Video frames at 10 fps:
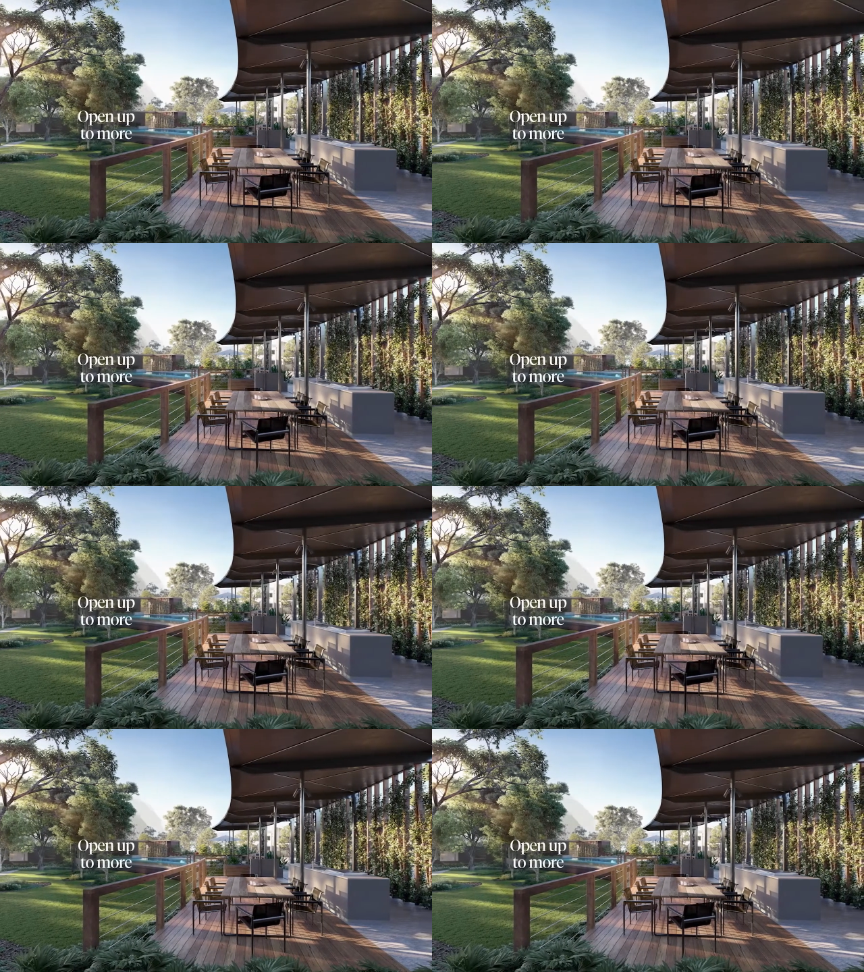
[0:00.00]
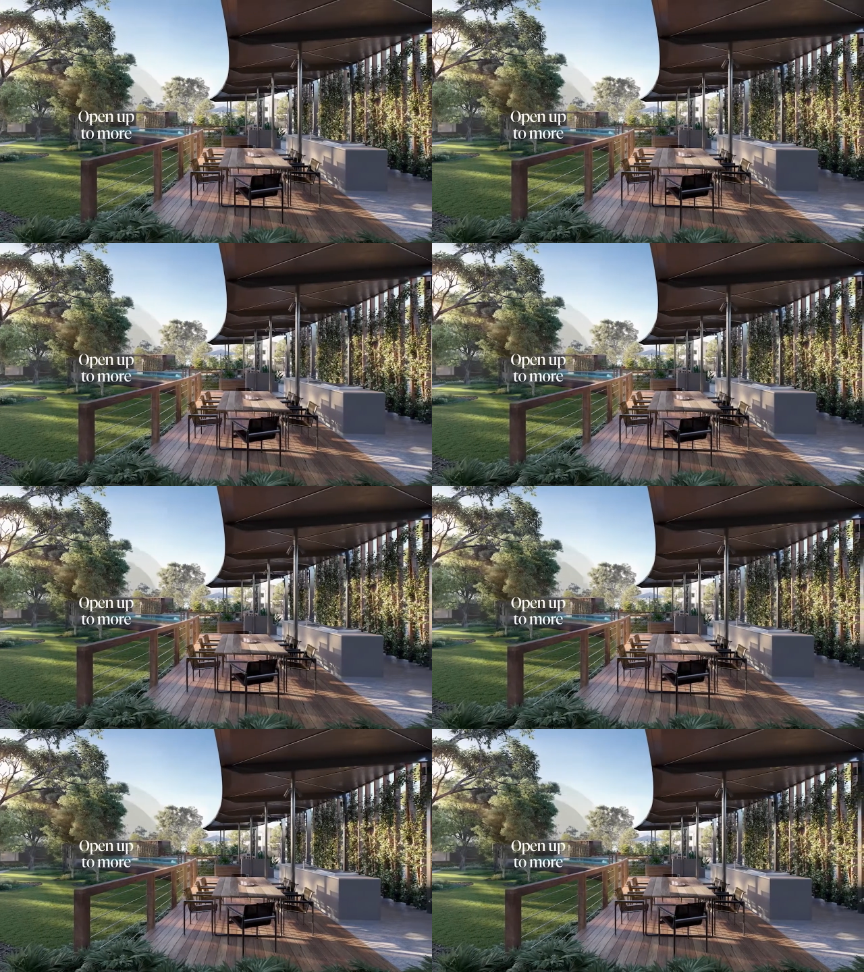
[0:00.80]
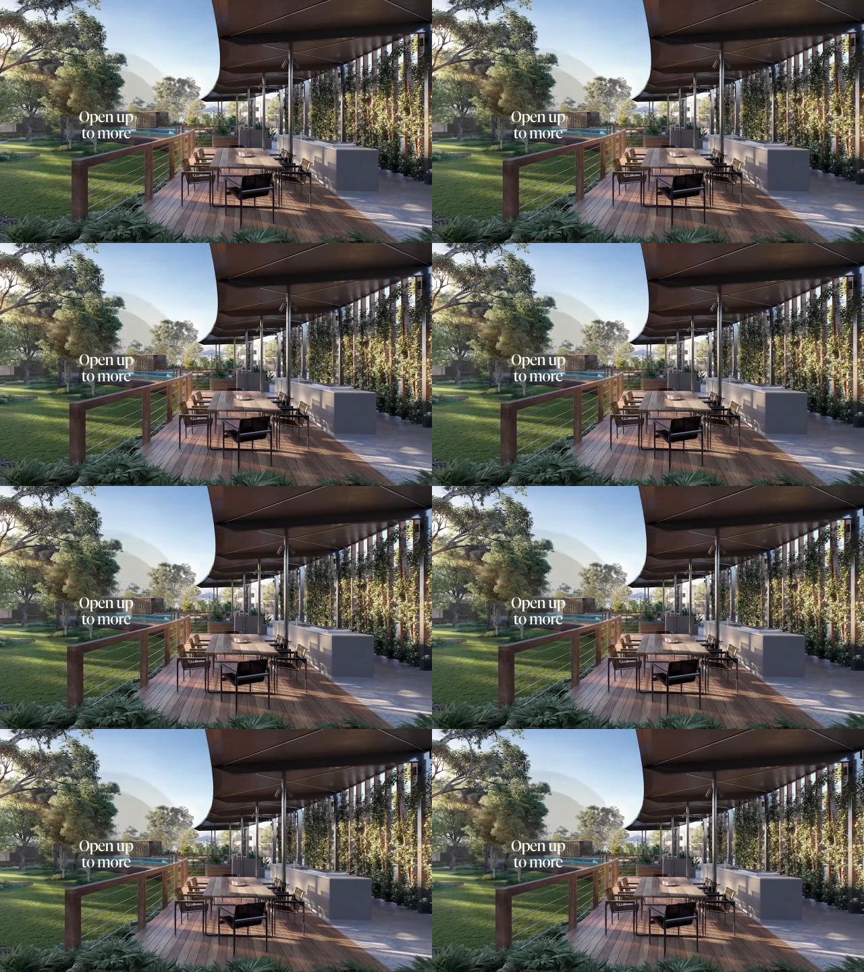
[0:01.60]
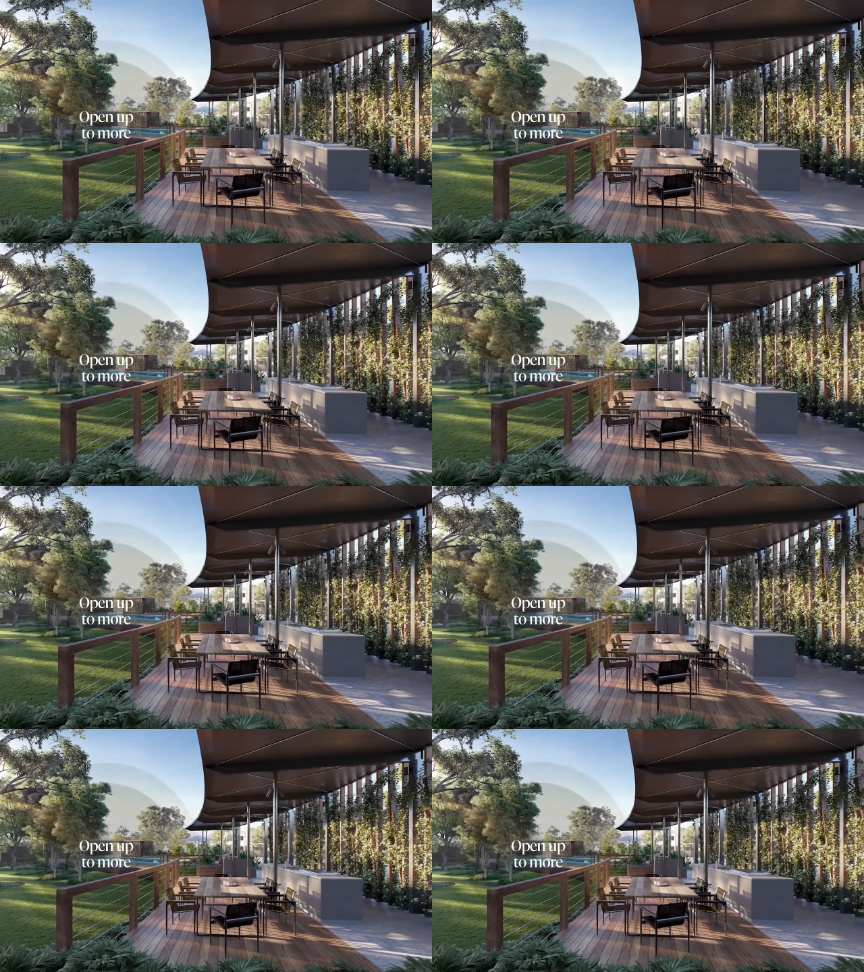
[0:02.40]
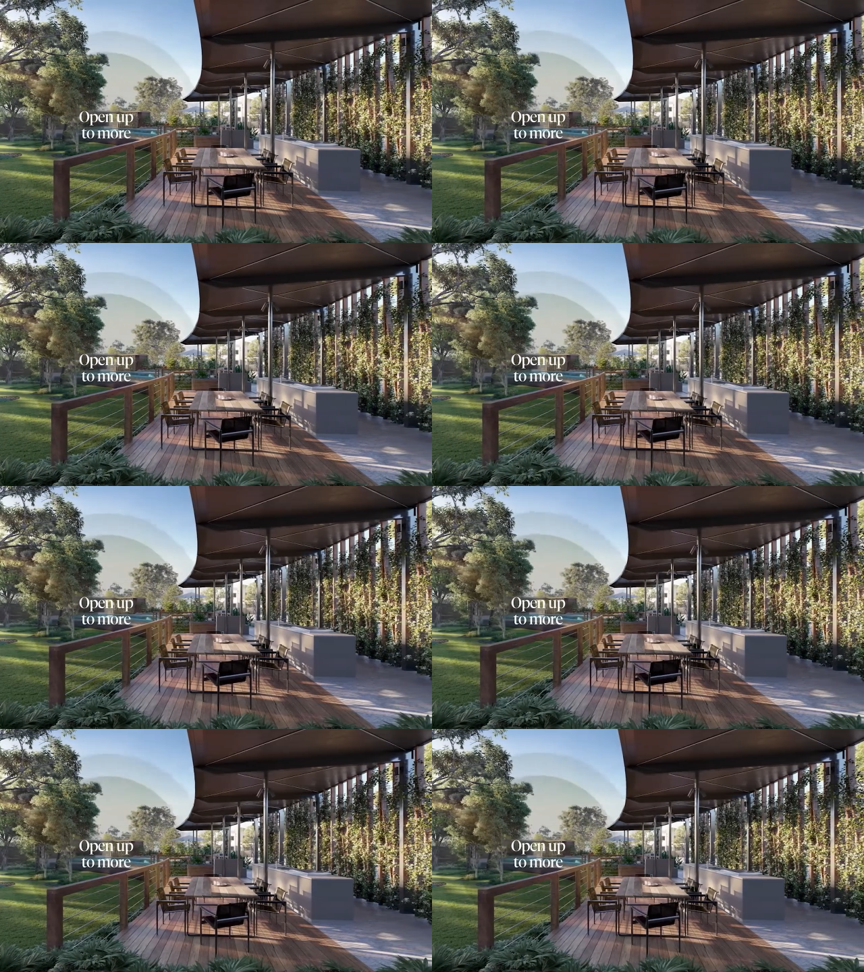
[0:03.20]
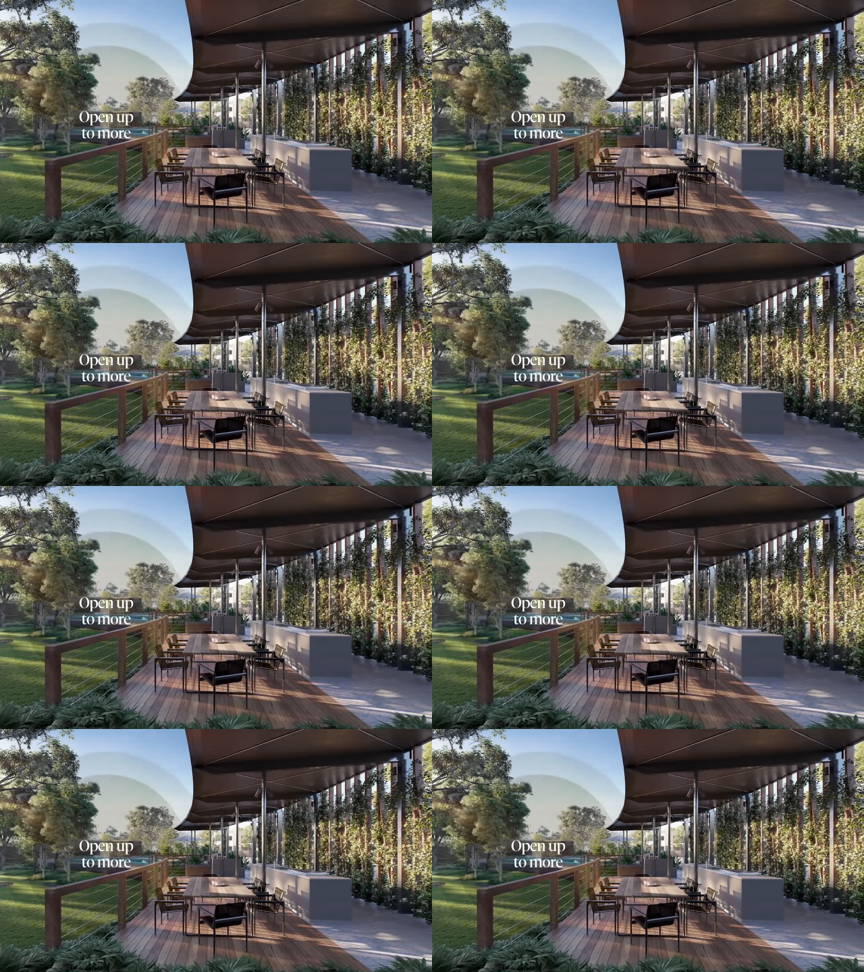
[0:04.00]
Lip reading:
[unreadable: no face in view]